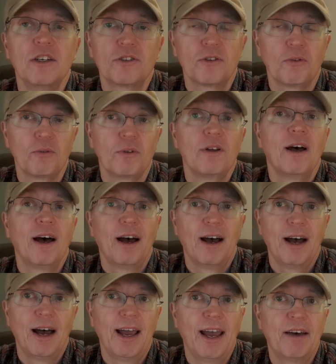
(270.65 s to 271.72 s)
So
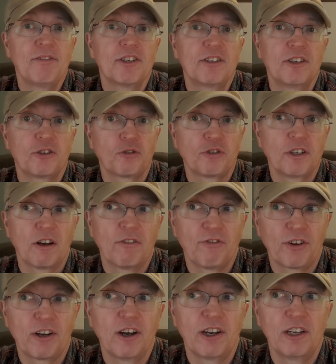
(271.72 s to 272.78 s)
I have the scissors there
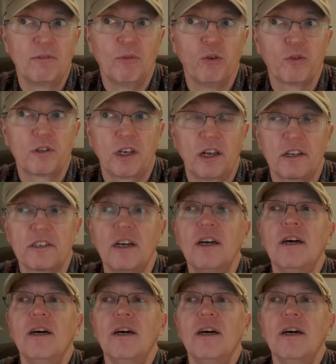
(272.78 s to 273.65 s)
for cutting the Moleskins.